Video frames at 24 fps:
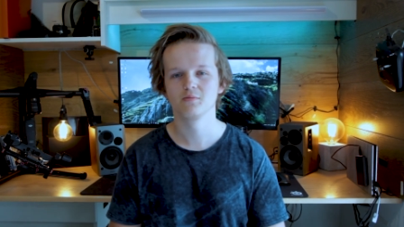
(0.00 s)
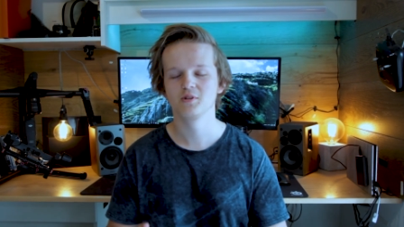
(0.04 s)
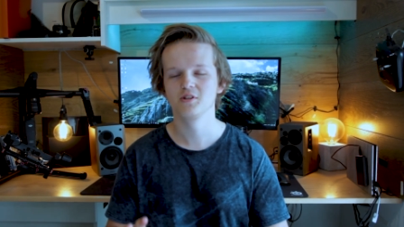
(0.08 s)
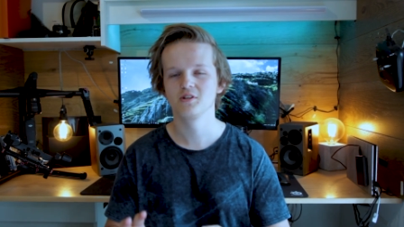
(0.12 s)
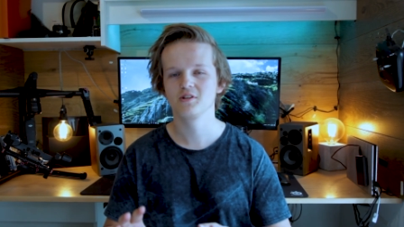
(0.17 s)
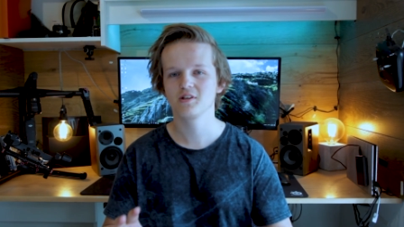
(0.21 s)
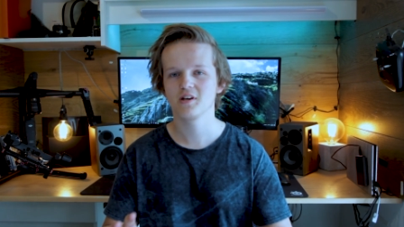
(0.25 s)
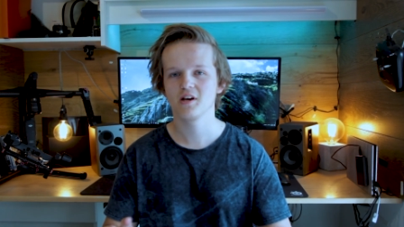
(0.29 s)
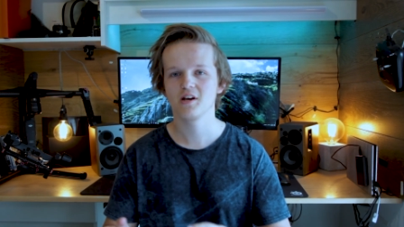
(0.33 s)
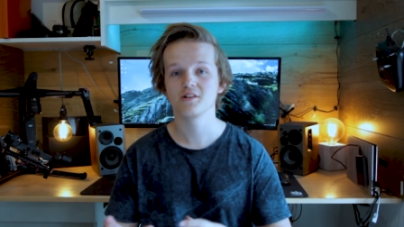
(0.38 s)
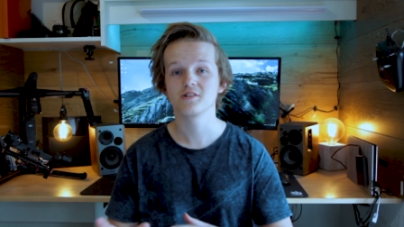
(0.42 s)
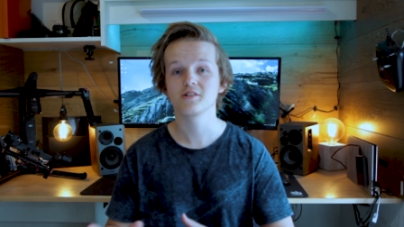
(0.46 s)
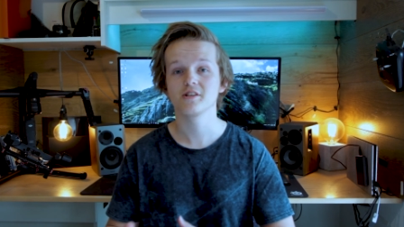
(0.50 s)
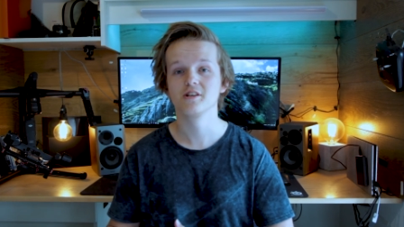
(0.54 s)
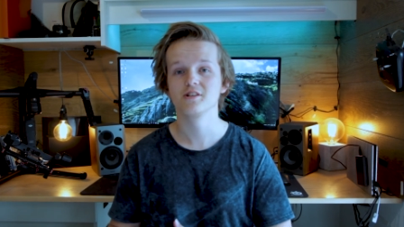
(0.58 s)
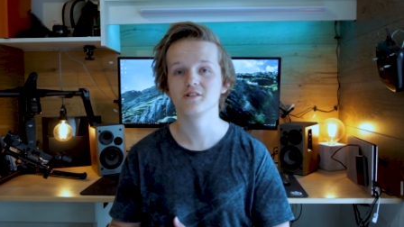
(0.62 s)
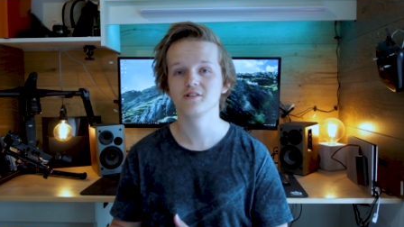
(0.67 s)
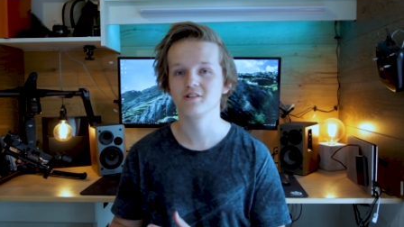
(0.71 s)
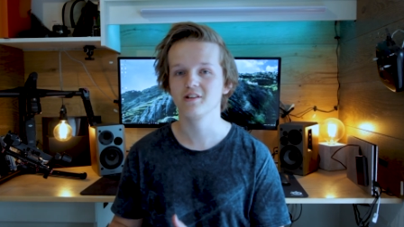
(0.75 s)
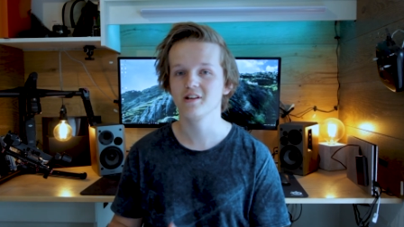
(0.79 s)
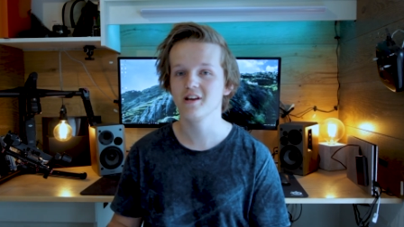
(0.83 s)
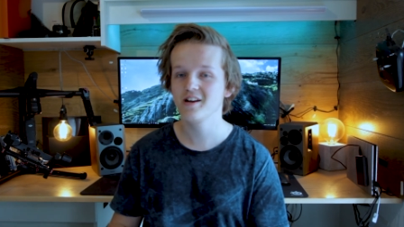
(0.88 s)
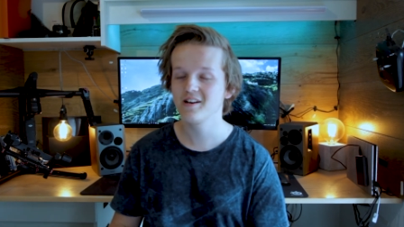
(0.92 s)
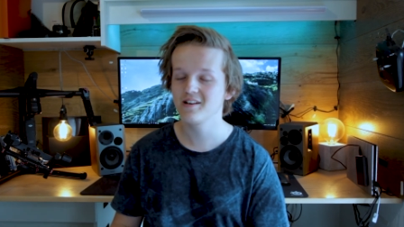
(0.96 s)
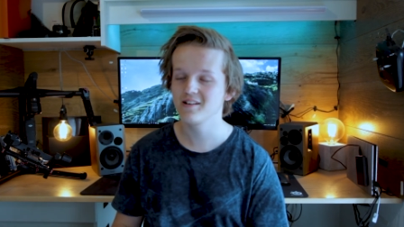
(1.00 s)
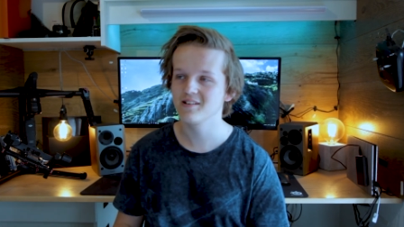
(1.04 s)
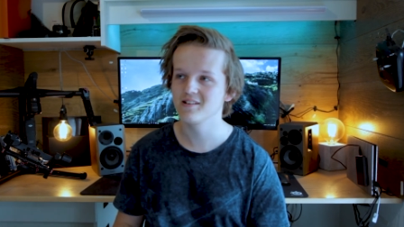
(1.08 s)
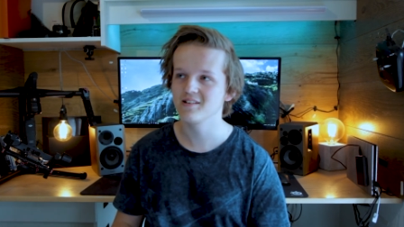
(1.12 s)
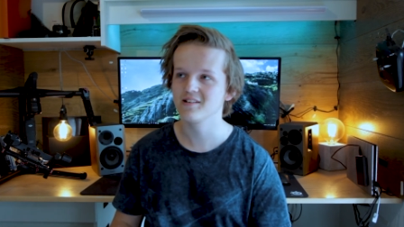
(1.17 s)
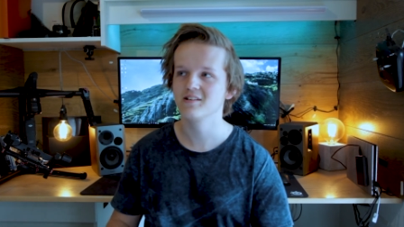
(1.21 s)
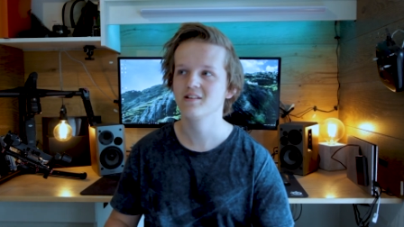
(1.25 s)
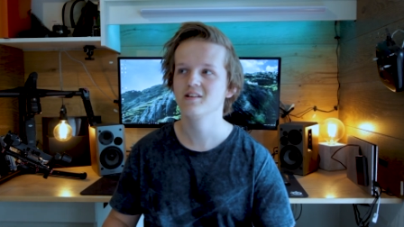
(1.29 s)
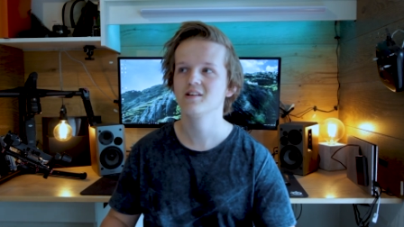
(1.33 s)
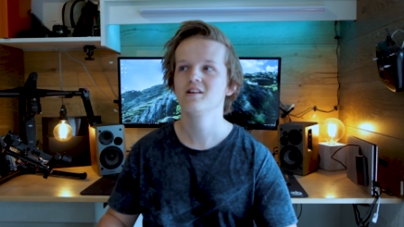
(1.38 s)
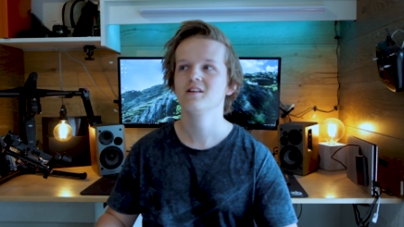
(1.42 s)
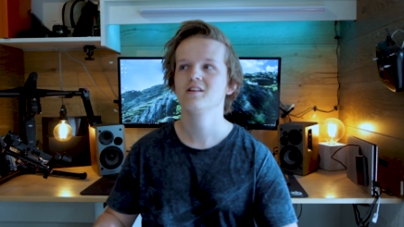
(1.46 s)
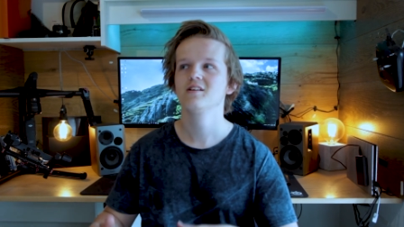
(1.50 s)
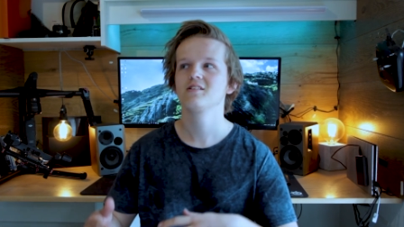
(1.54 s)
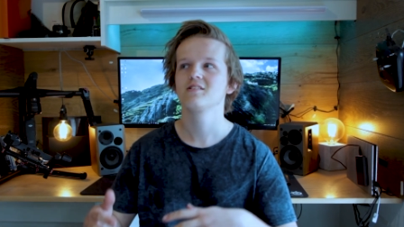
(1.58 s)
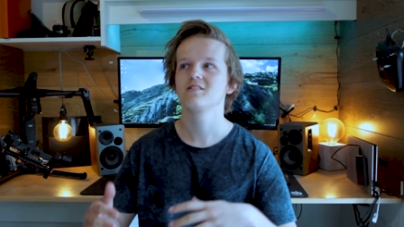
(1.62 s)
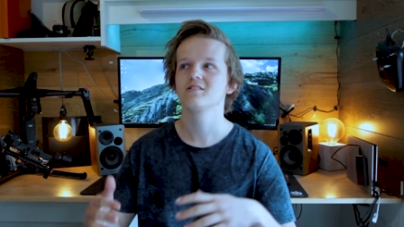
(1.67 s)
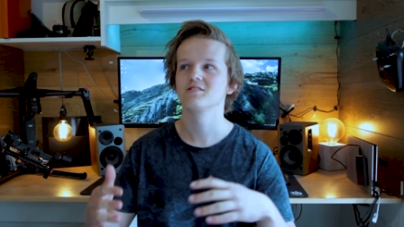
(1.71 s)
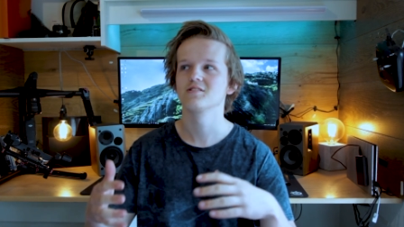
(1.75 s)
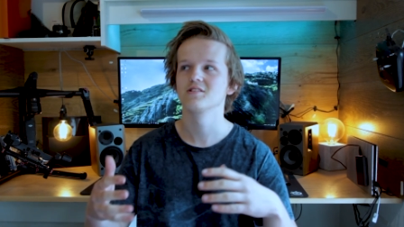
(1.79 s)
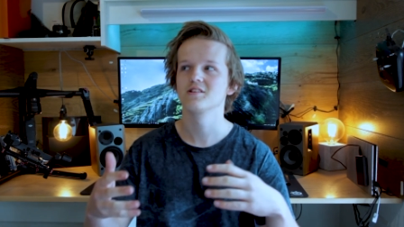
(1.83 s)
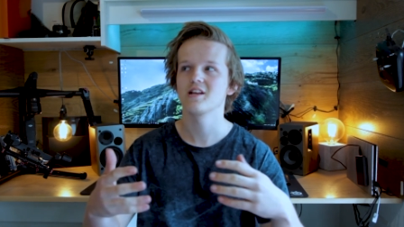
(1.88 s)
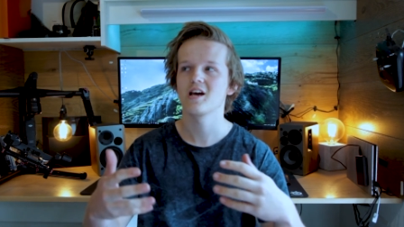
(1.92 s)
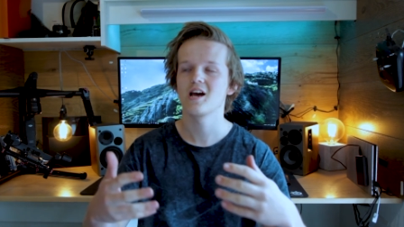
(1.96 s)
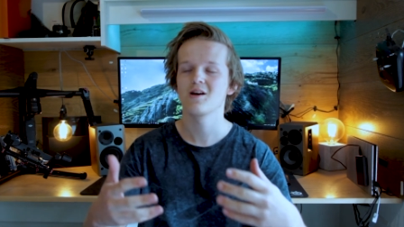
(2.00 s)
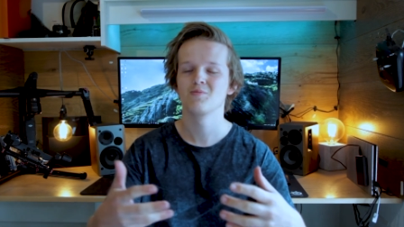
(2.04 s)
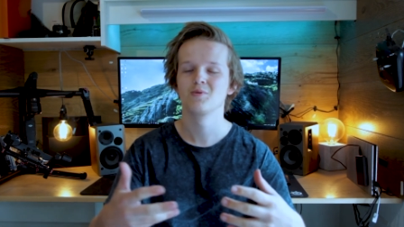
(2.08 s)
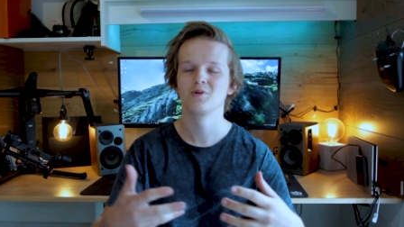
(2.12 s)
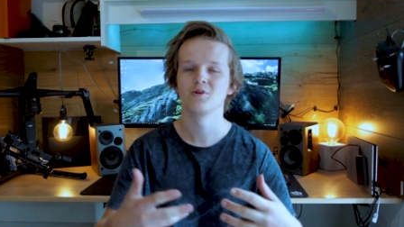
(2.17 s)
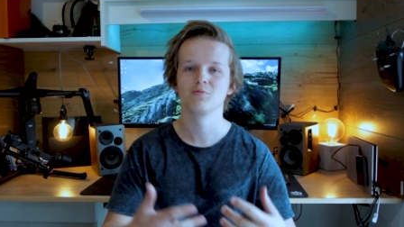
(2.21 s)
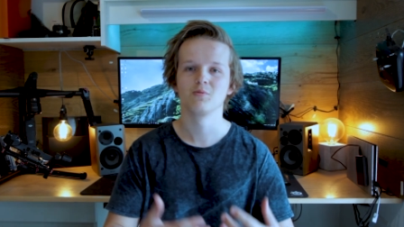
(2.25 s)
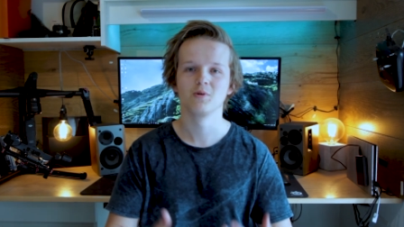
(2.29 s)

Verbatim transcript: but you can't change it in editing because it happened